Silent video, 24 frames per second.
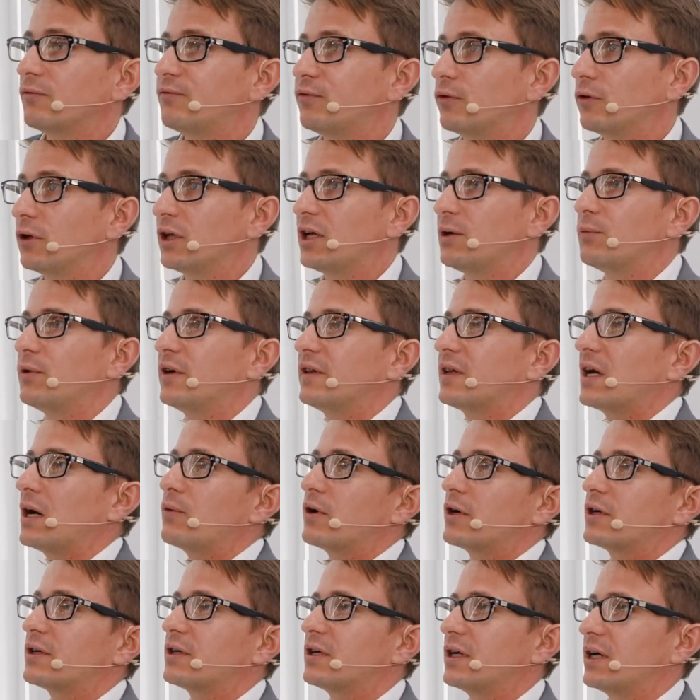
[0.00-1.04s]
fully with
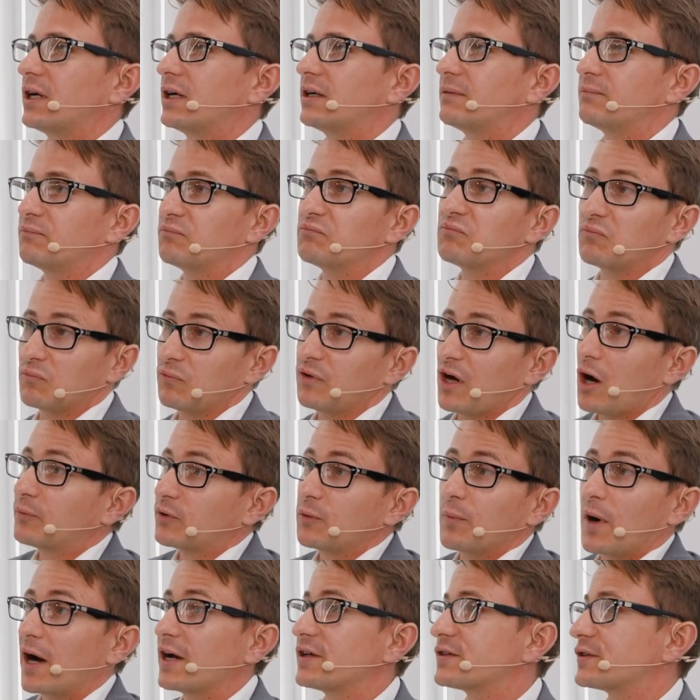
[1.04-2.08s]
our
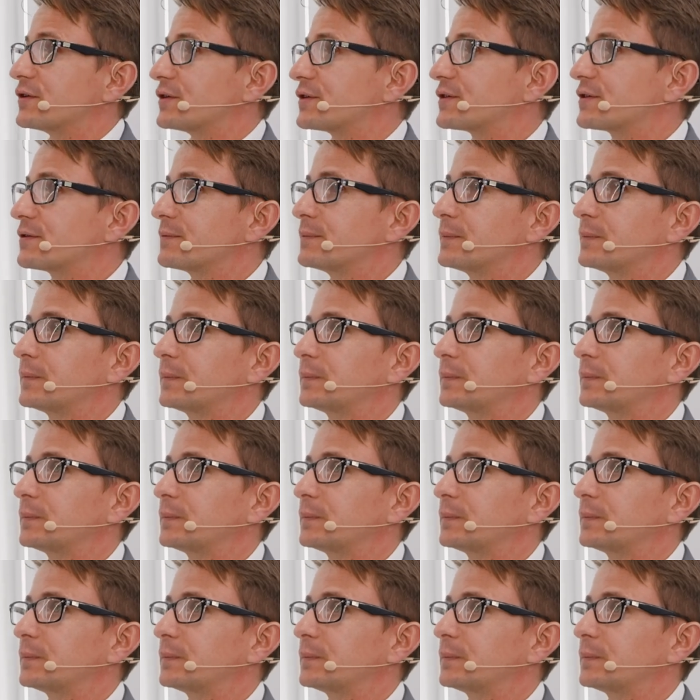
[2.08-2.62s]
optimizers.